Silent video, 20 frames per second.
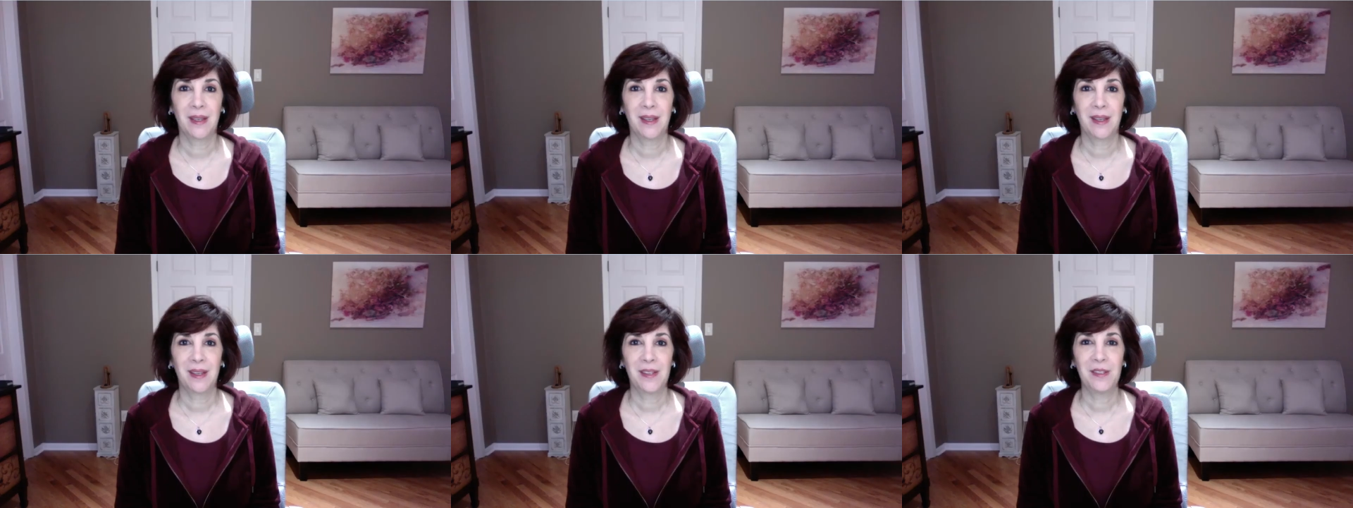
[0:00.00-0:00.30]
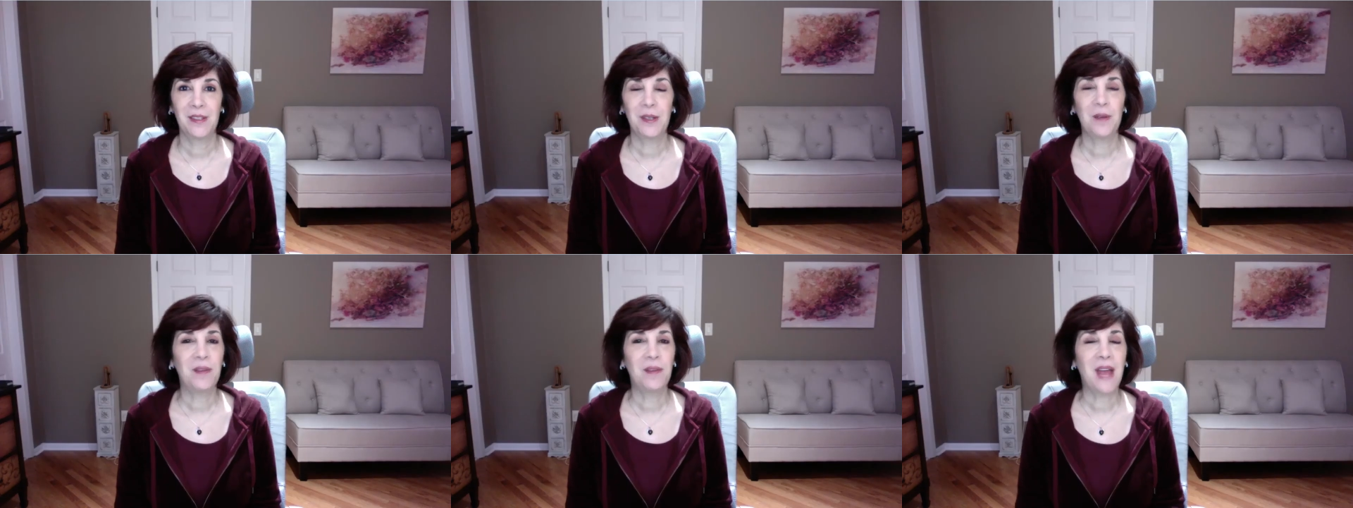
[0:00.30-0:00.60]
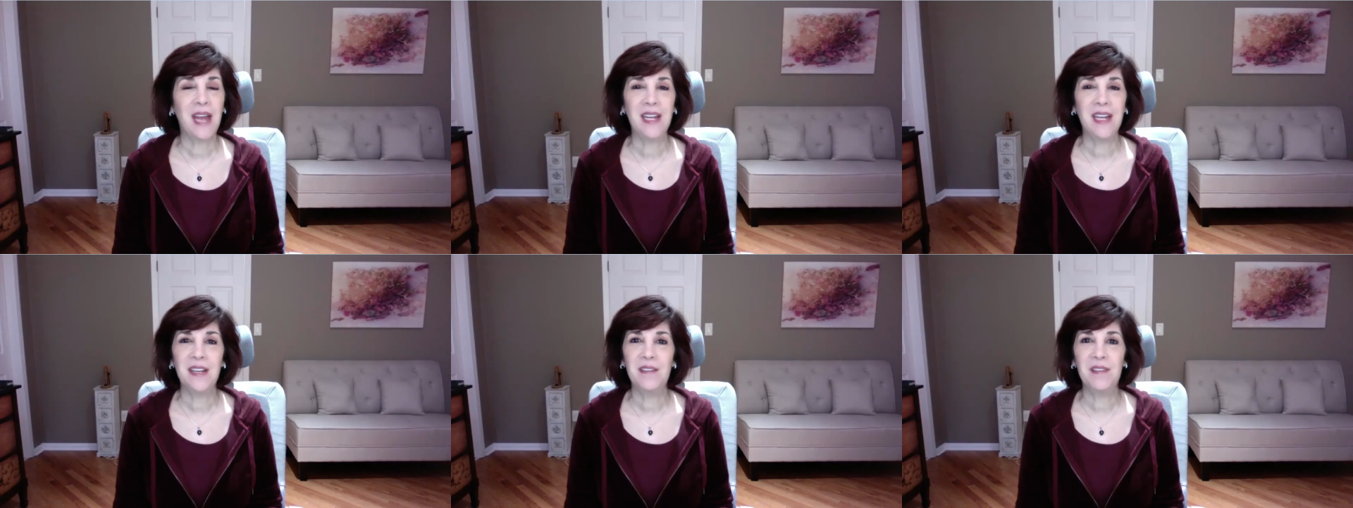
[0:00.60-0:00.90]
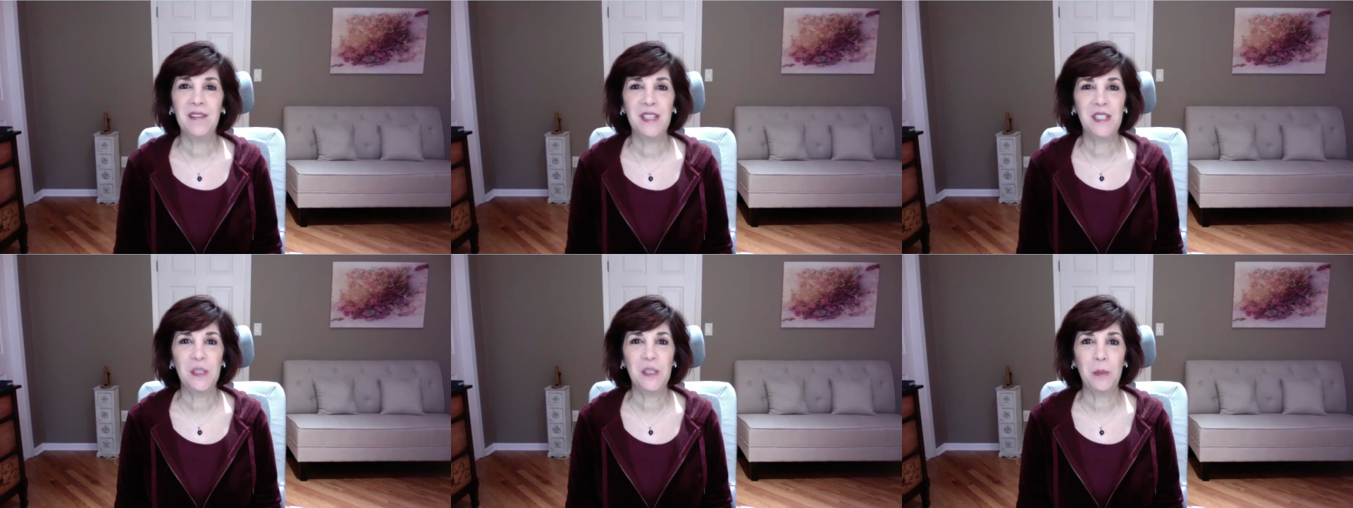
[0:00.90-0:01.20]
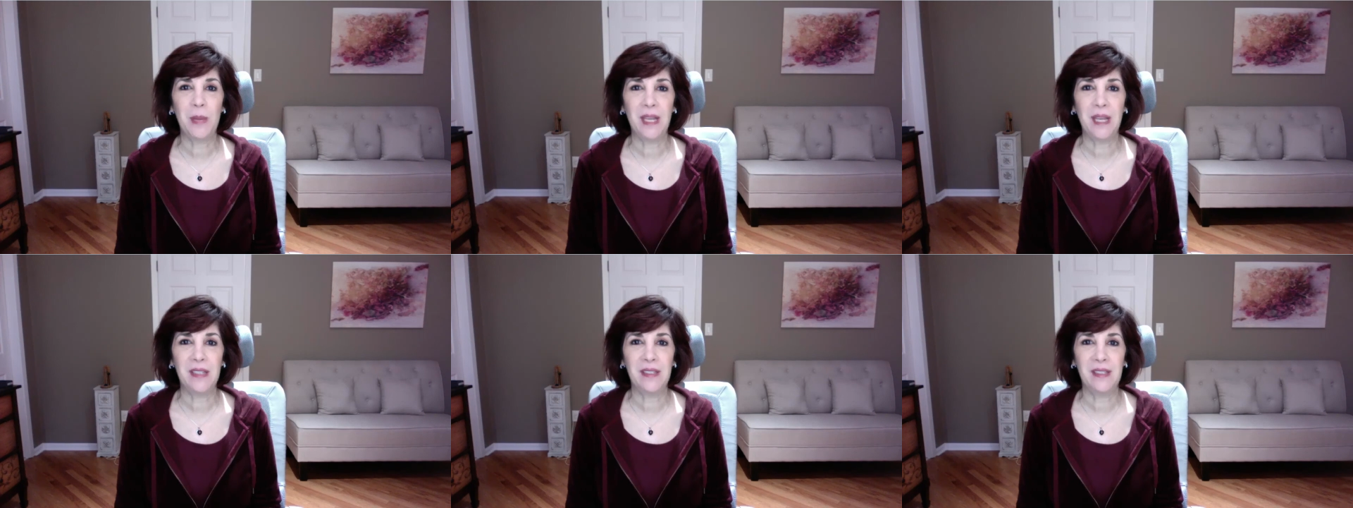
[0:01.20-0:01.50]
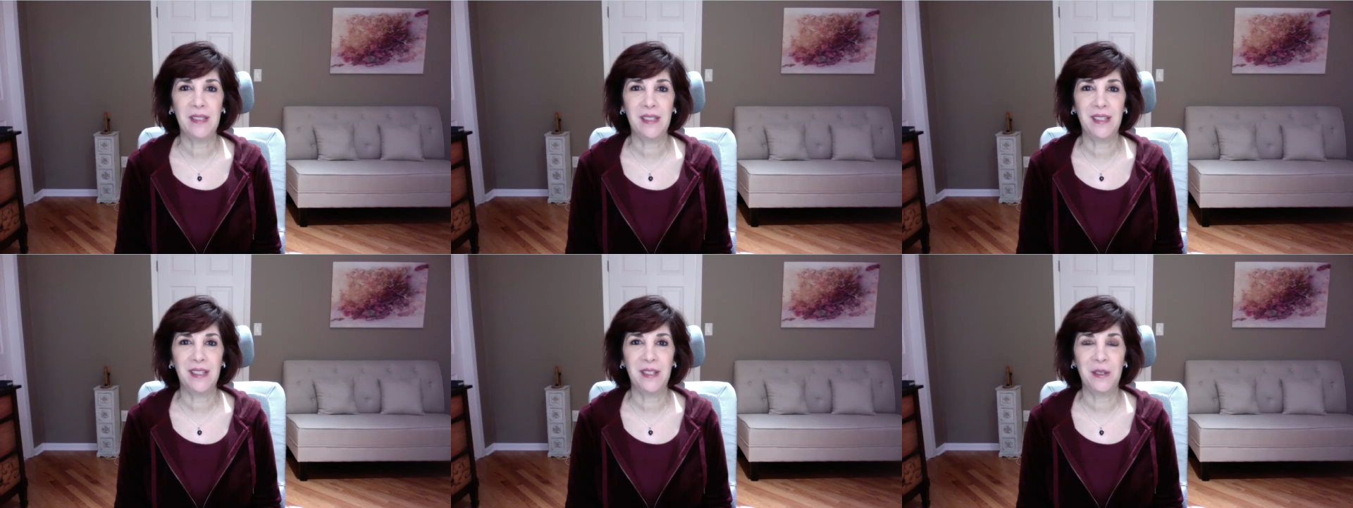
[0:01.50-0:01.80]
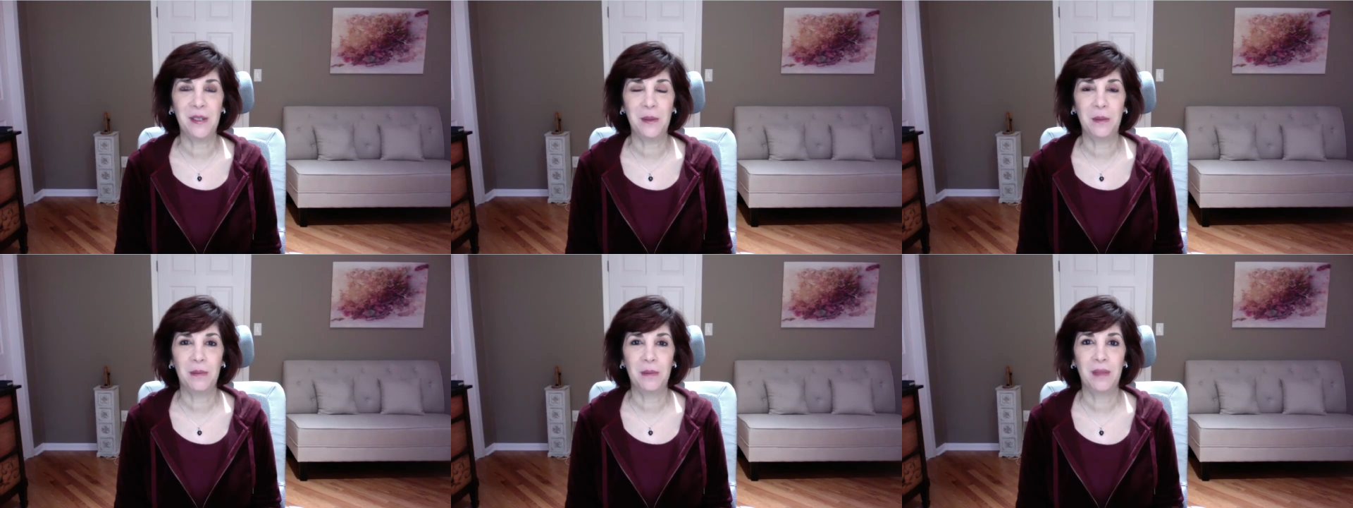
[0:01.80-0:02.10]
So if any of this speaks to
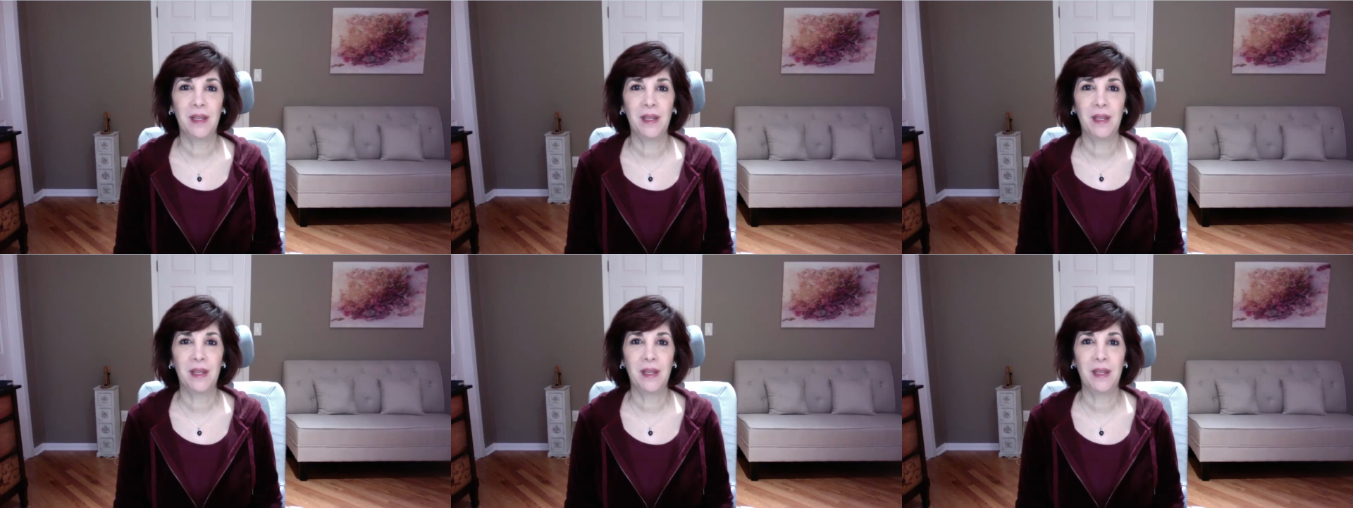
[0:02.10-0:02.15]
you,